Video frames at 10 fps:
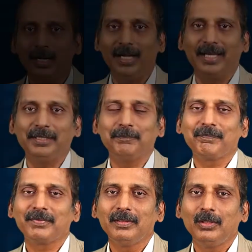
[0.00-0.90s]
Hi,
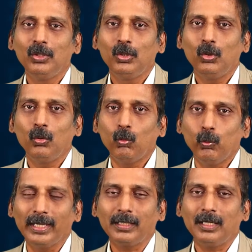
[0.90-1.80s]

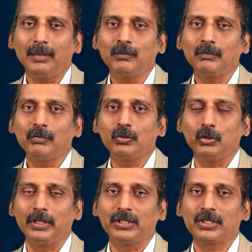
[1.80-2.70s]
welcome
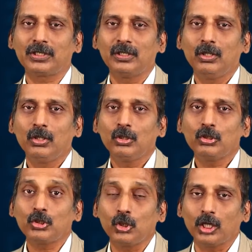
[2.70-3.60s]
to this
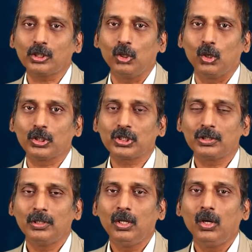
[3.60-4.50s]
short
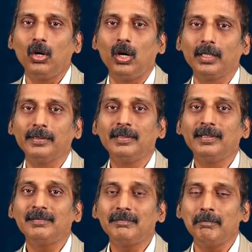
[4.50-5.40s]
course on
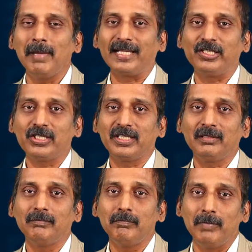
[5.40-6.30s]

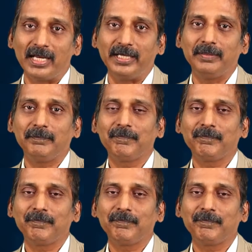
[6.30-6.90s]
managing money.